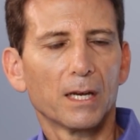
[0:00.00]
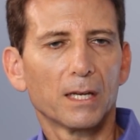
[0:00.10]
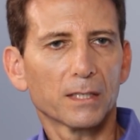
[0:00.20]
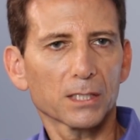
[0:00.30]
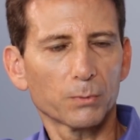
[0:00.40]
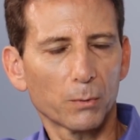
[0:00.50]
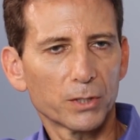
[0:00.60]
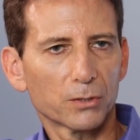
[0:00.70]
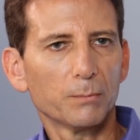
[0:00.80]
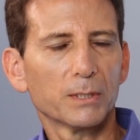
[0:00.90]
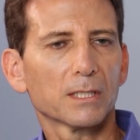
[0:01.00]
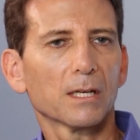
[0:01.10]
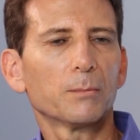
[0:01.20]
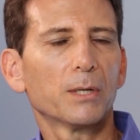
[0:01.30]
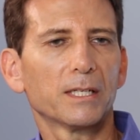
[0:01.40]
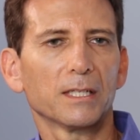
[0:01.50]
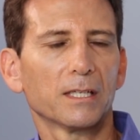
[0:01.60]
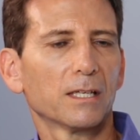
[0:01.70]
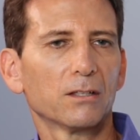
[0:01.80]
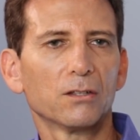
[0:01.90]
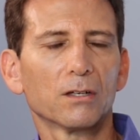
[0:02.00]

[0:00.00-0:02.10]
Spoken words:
And that's what we should be celebrating here.